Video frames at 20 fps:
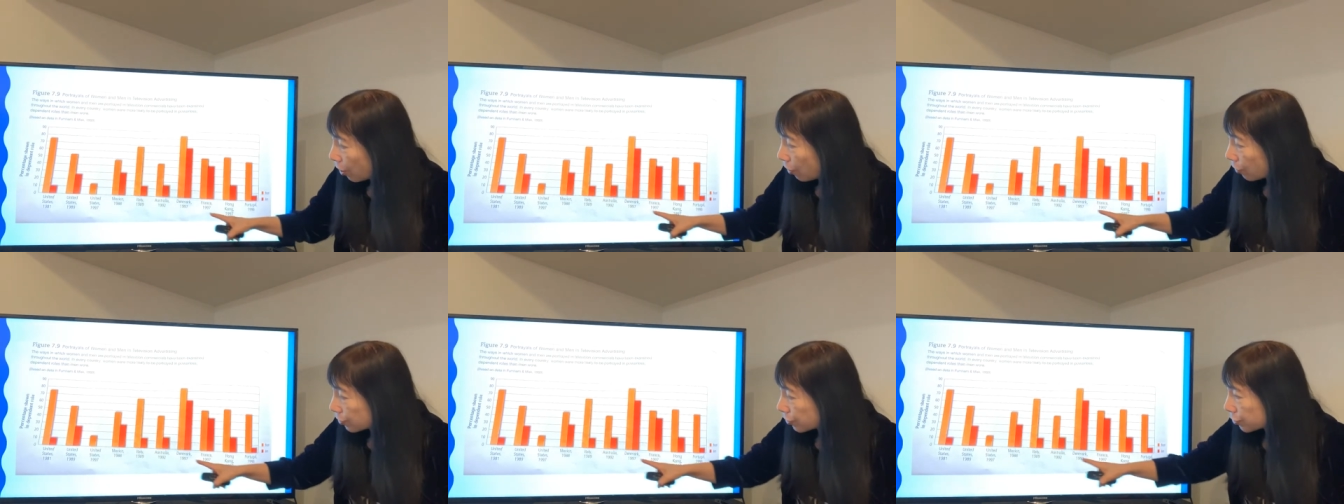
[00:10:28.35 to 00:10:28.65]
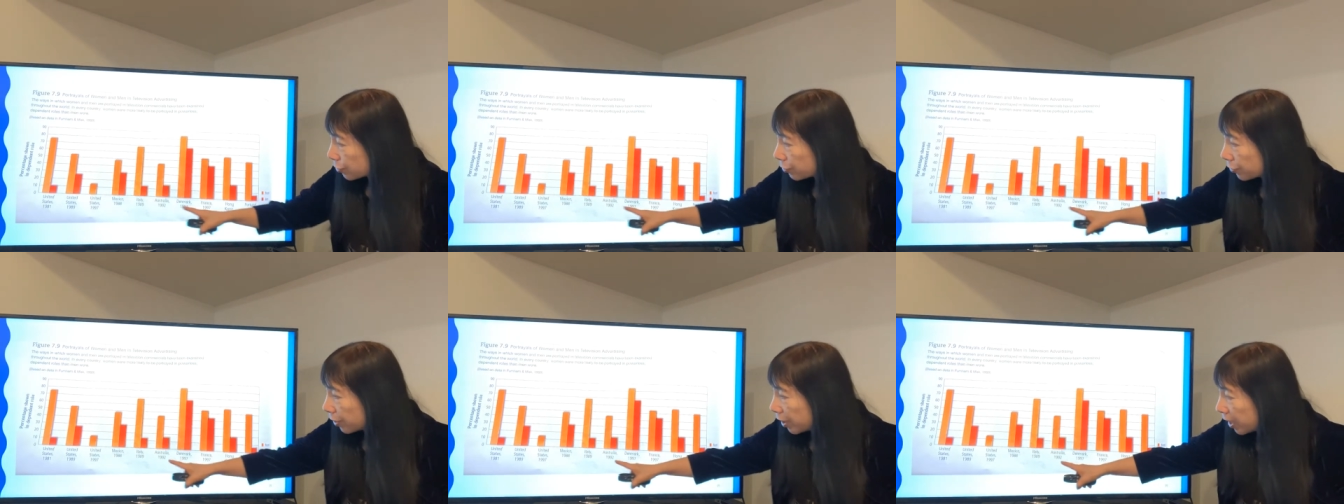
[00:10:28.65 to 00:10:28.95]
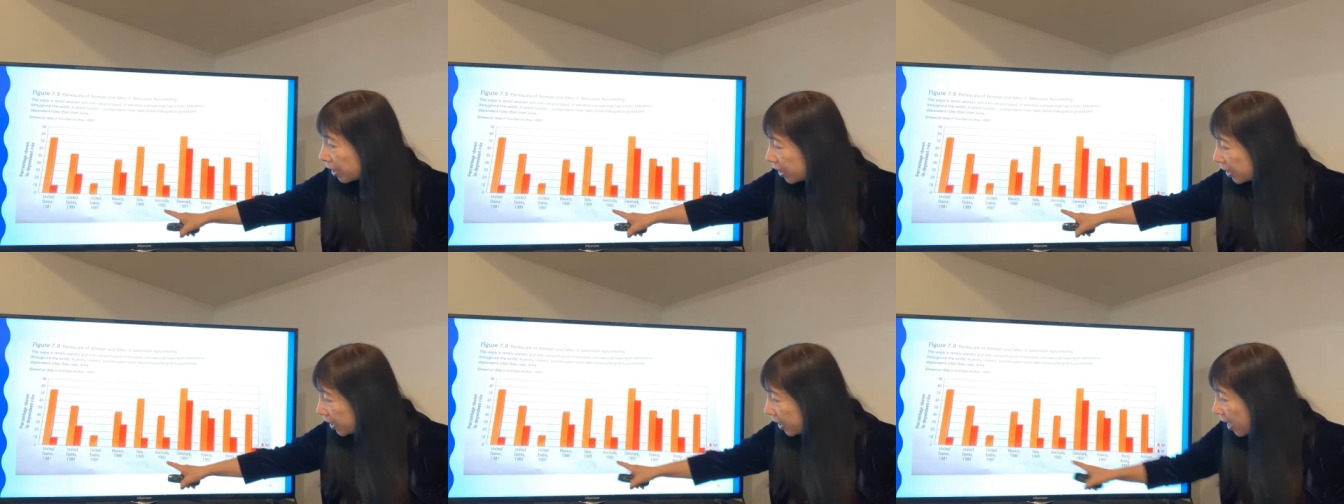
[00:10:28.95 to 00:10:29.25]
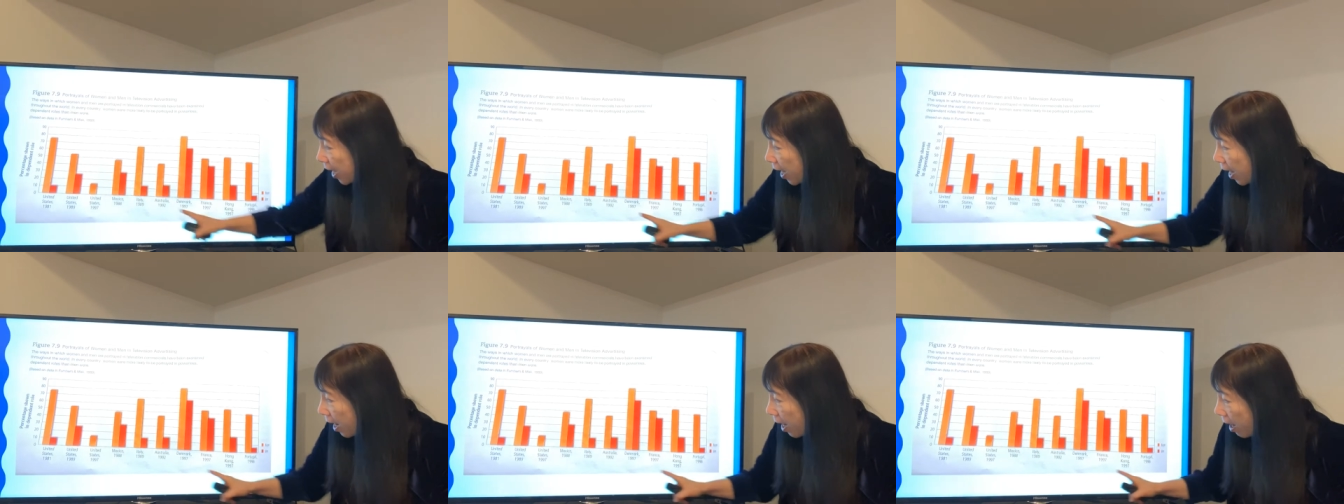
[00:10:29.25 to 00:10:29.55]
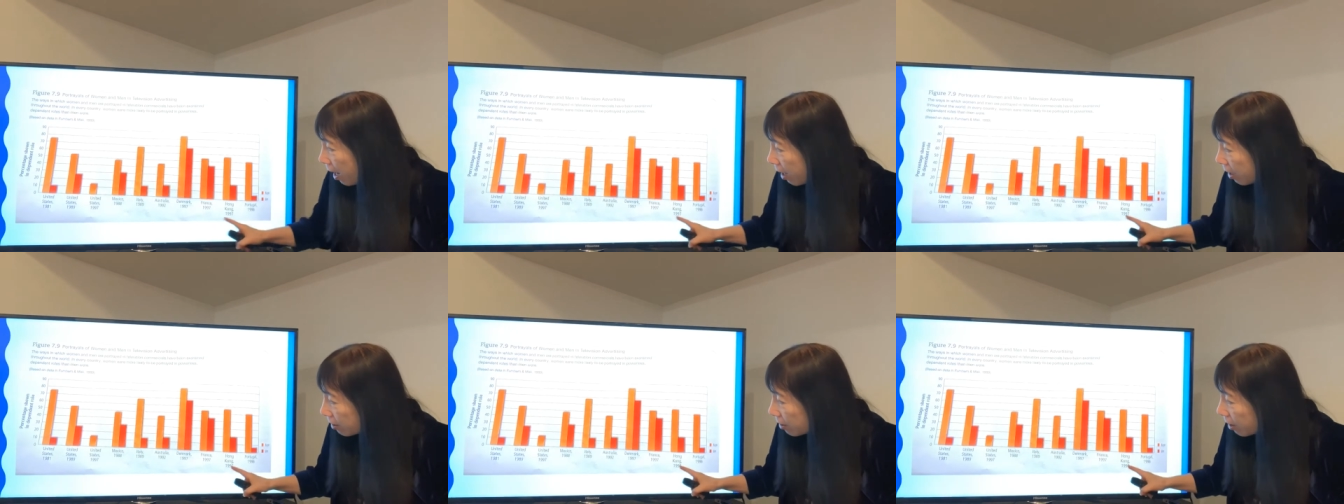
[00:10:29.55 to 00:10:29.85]
Australia,
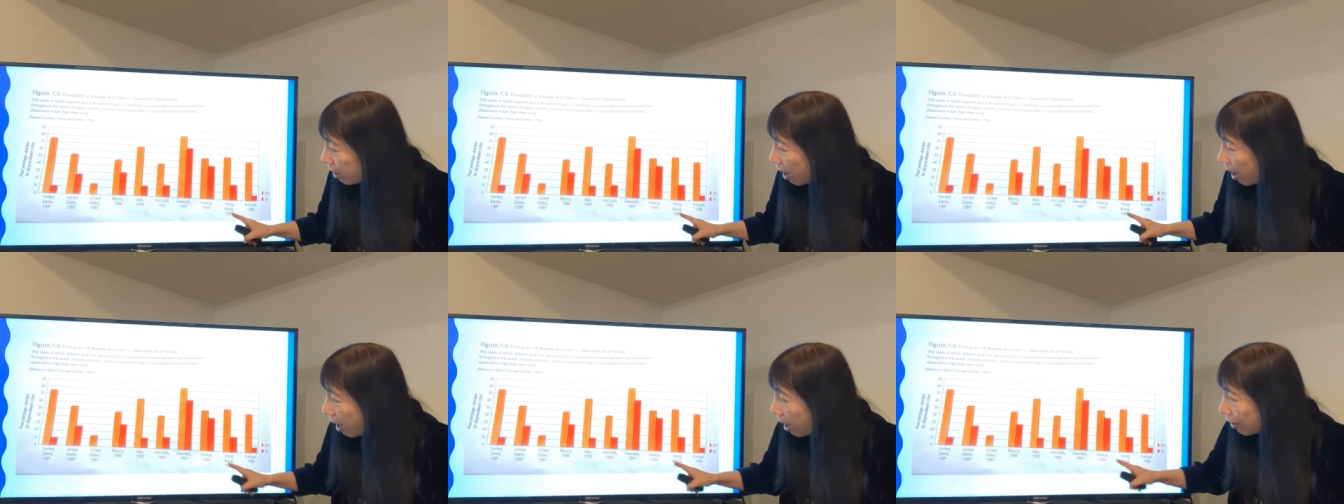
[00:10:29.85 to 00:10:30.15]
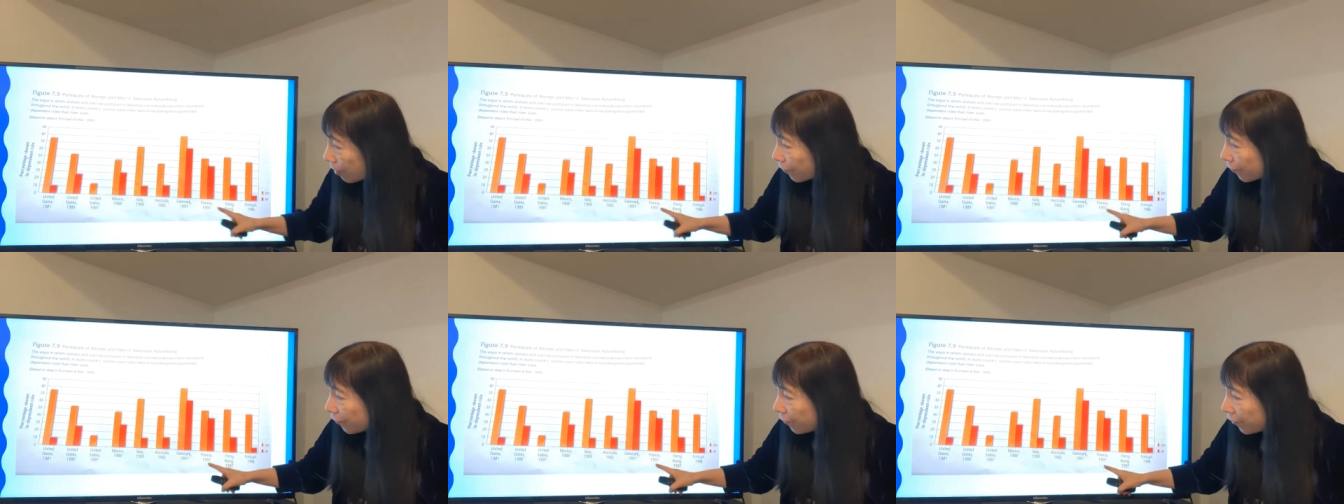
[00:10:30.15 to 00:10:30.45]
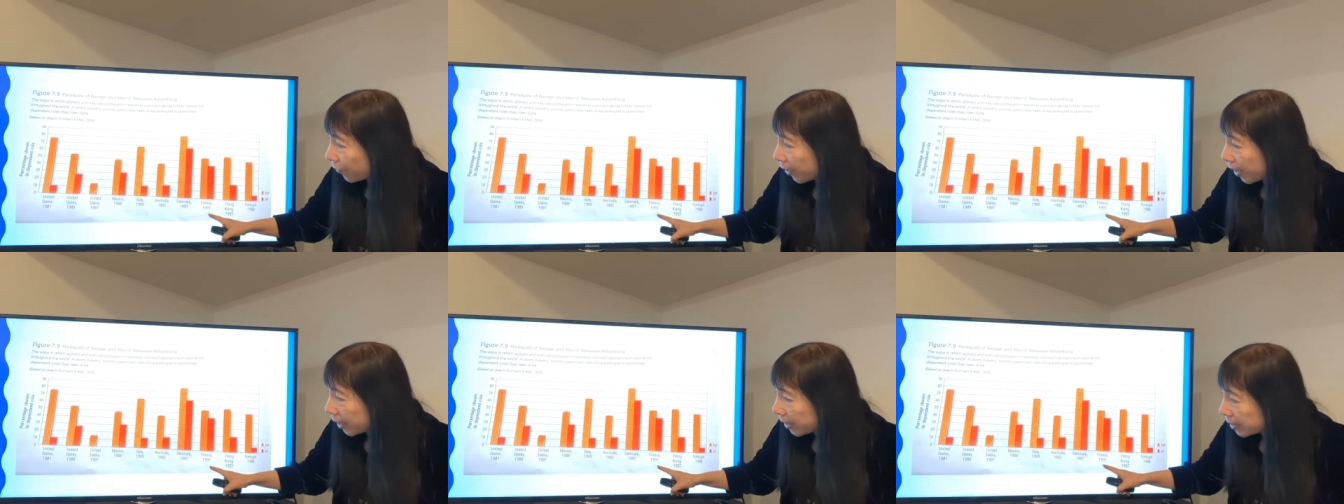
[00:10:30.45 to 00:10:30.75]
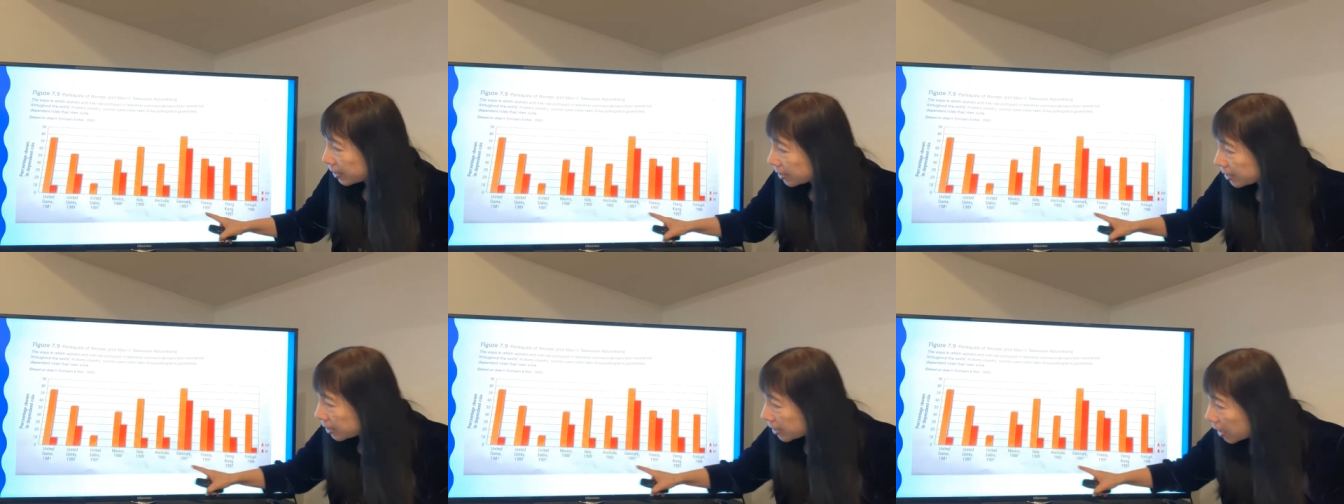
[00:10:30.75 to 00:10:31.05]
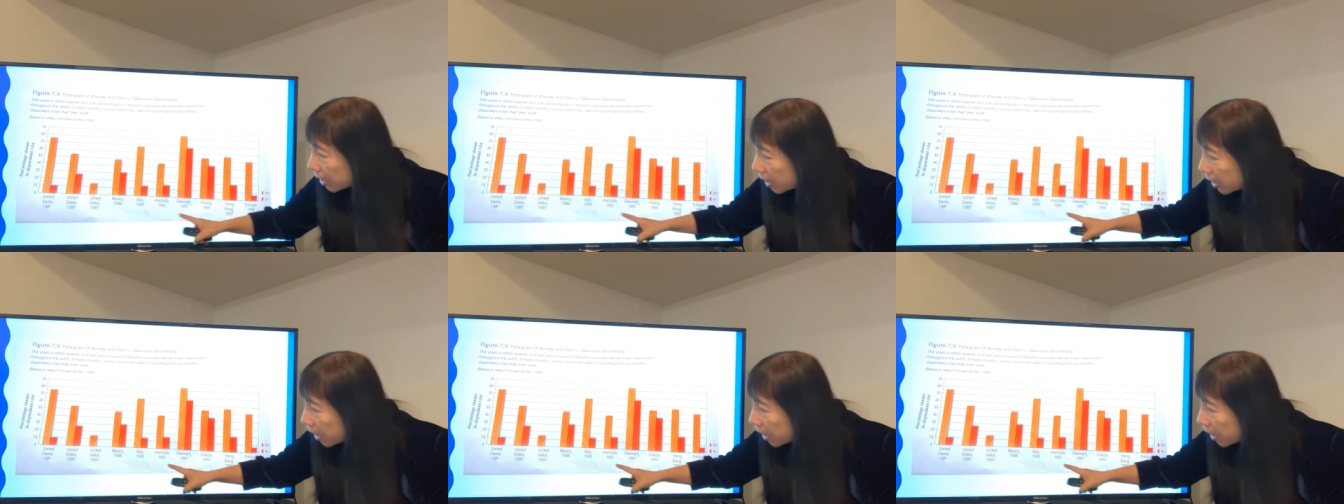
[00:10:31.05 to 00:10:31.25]
Hong Kong, France,